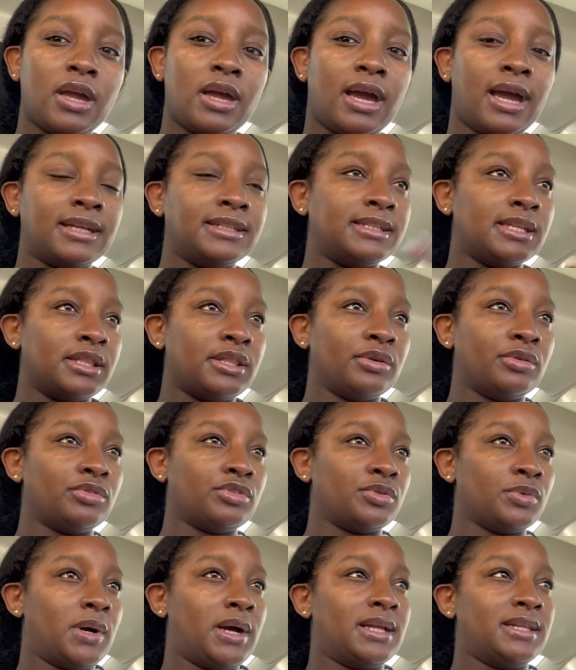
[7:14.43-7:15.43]
I did
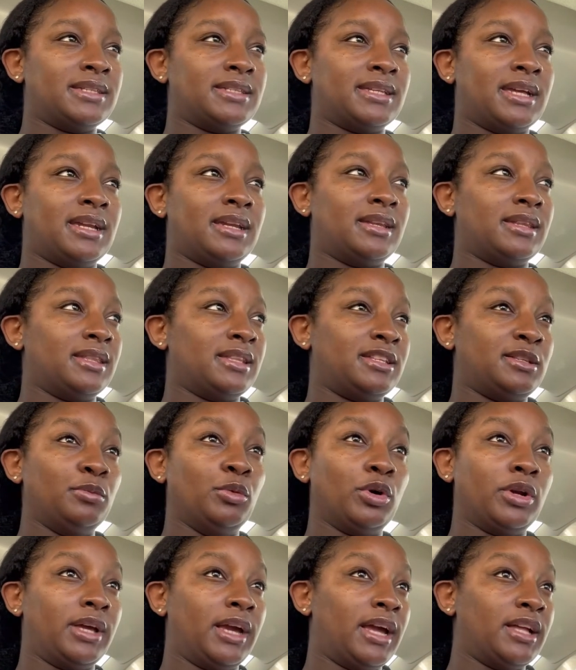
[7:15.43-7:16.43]
those ones, and this
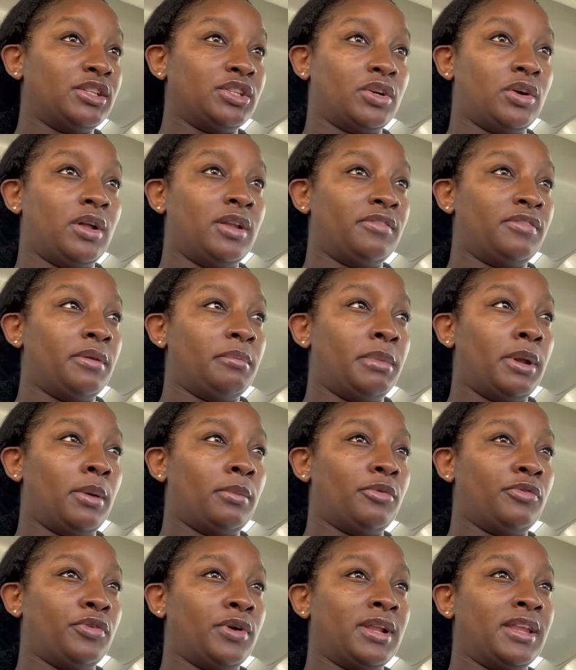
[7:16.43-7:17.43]
morning I took all of them down
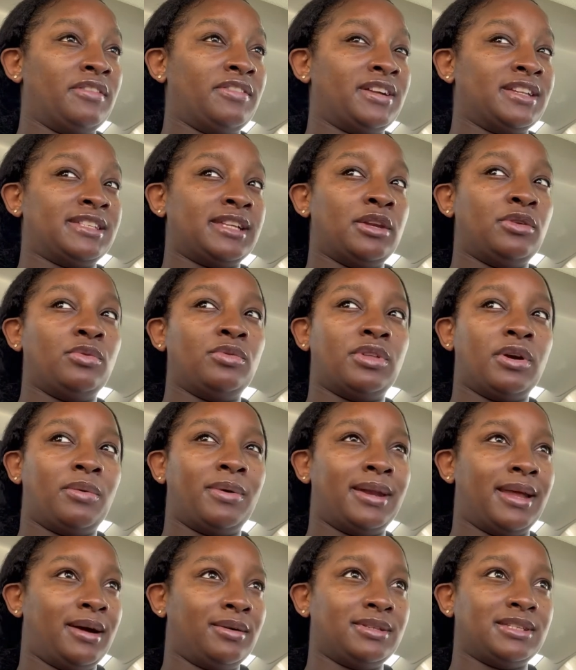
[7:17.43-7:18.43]
before I left because I knew that
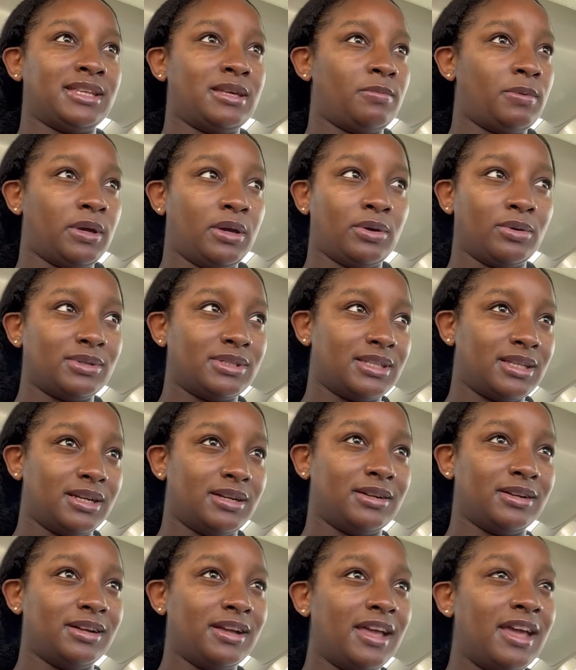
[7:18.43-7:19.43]
when housekeeping goes
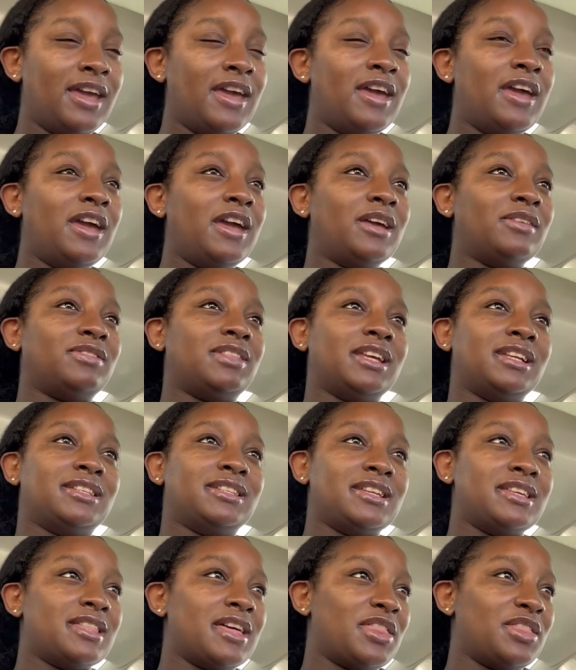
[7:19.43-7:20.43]
there, if they
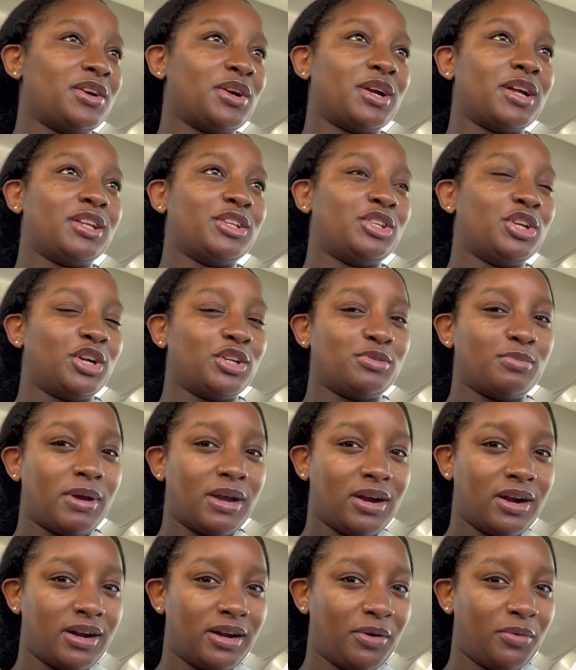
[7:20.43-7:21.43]
see that, they're gonna charge my
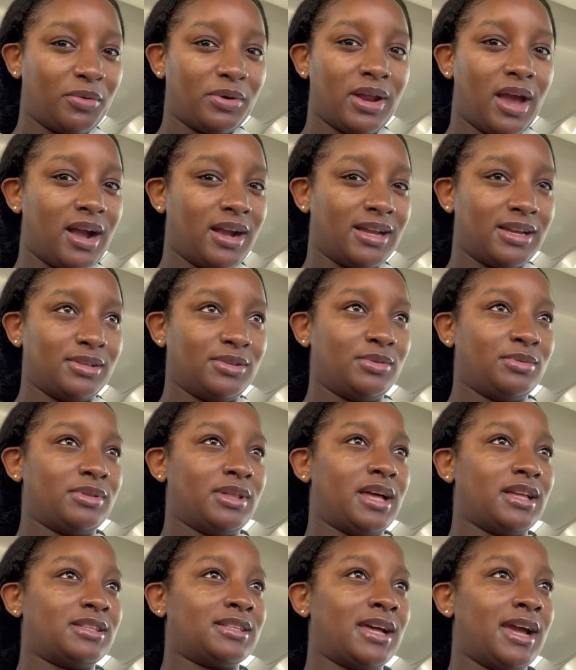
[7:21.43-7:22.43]
card, and we're not gonna do
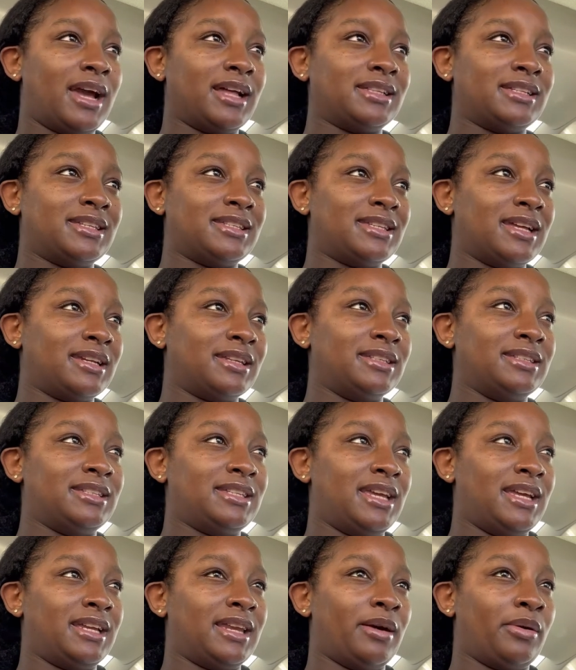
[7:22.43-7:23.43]
that. So I had to sadly
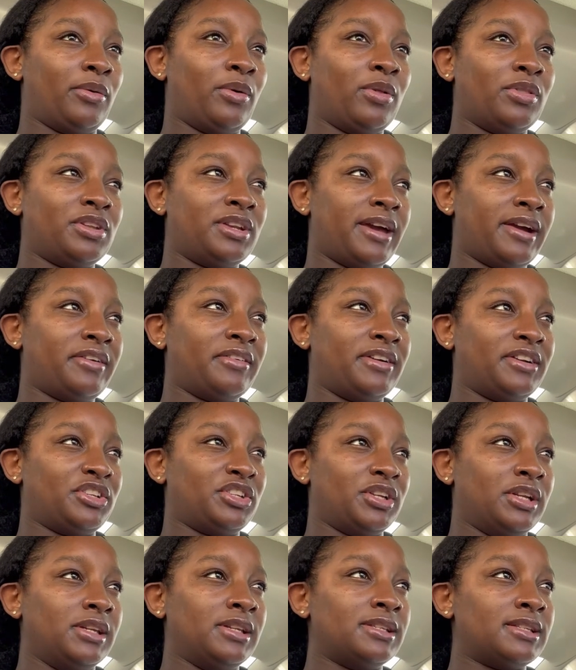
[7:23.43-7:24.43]
take down all the
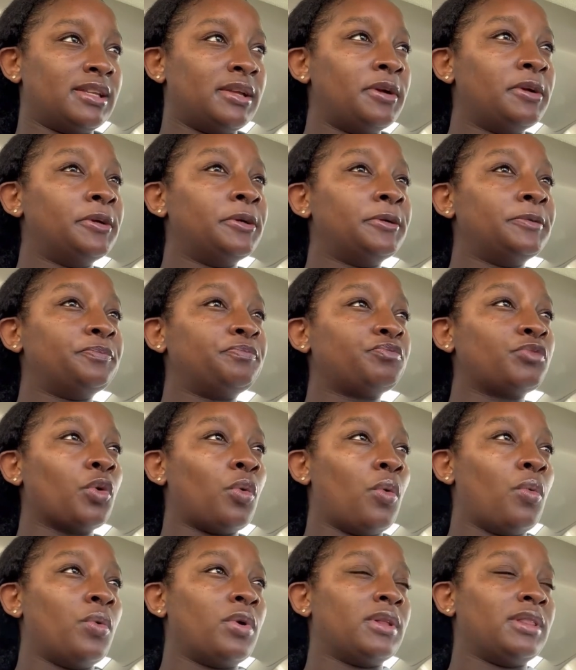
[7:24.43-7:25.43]
decorations
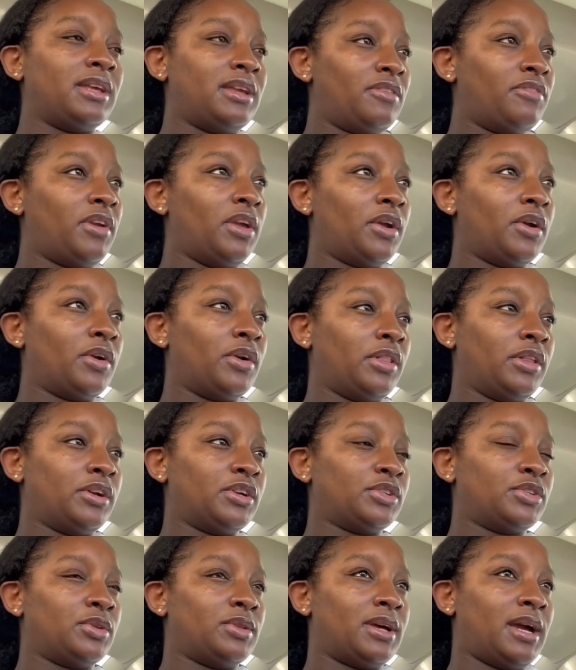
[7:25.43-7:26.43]
when we're leaving earlier
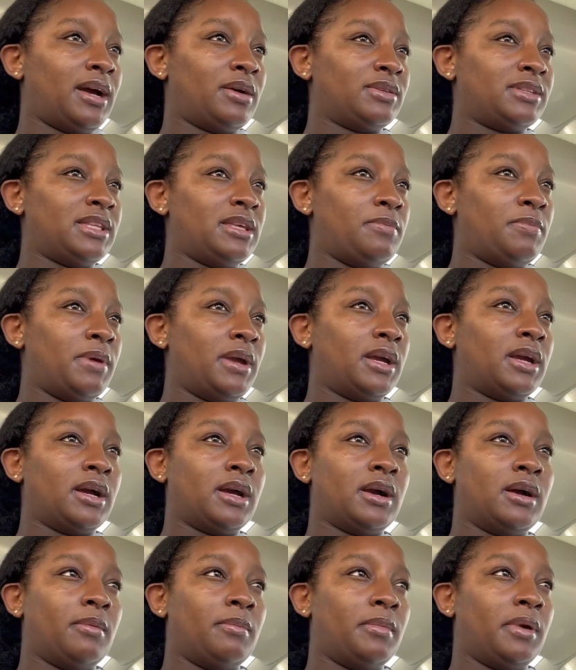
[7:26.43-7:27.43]
so that housekeeping could
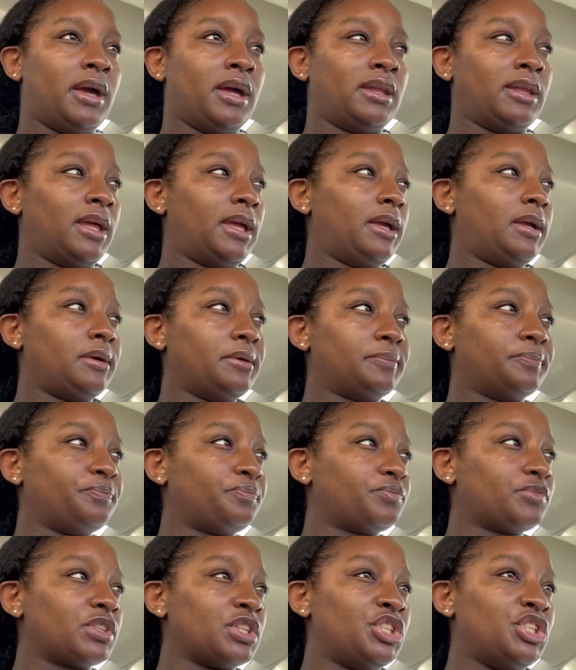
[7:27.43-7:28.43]
come and like
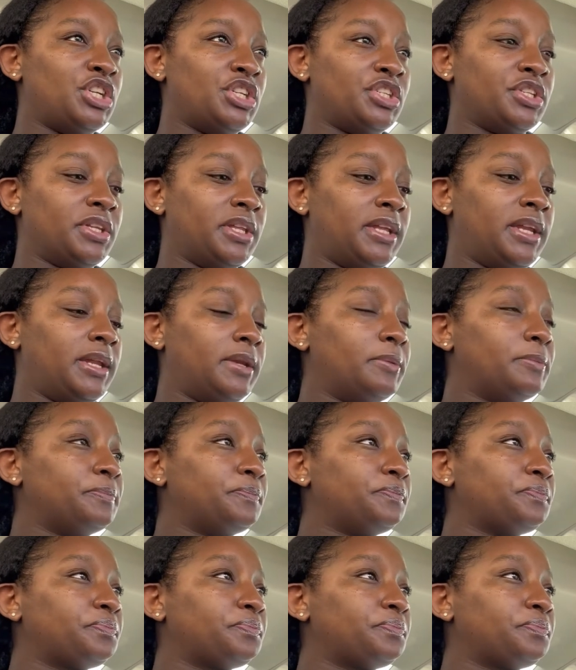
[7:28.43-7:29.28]
change the linen.